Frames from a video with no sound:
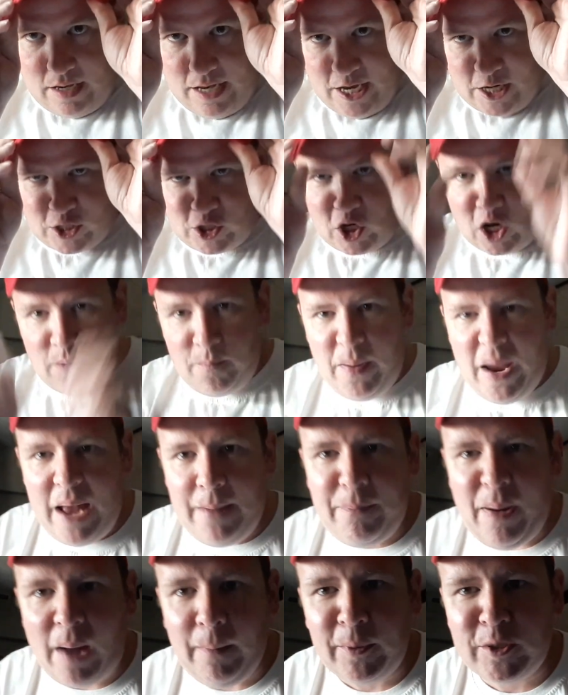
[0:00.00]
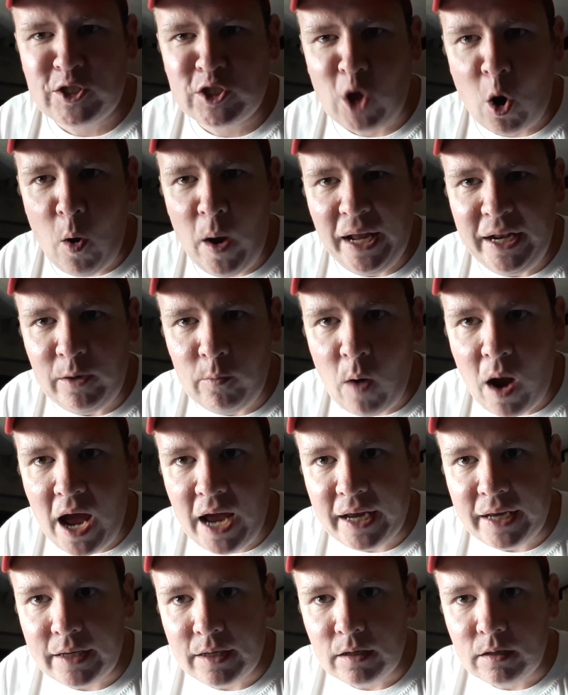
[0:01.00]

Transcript: It shouldn't be in public school anyway!